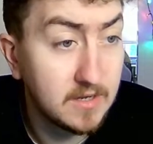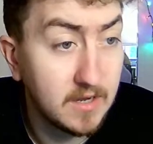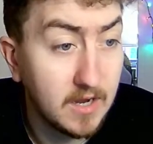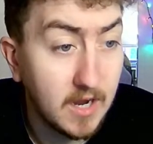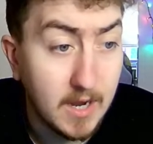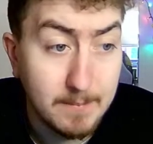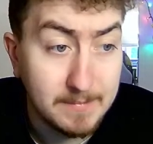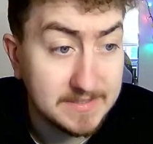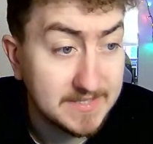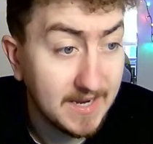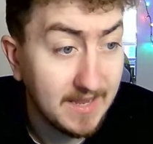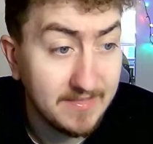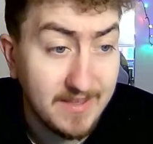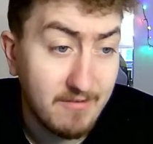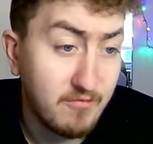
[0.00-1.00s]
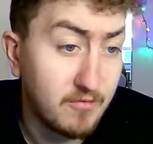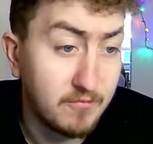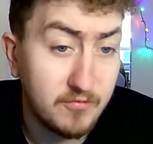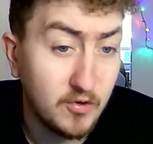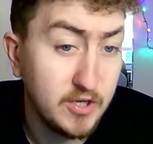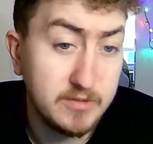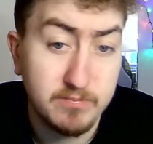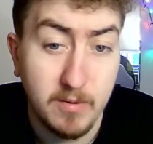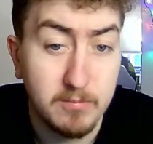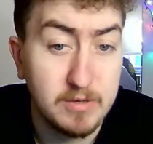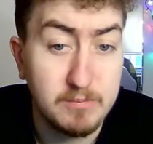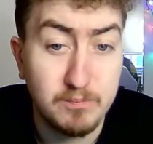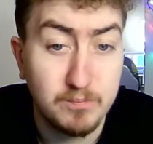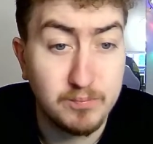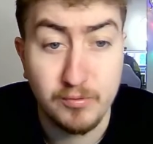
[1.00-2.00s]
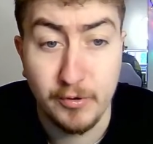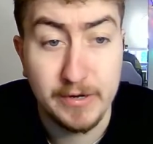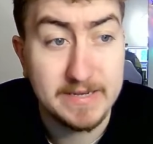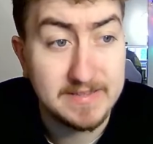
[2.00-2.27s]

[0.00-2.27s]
That front three is probably pretty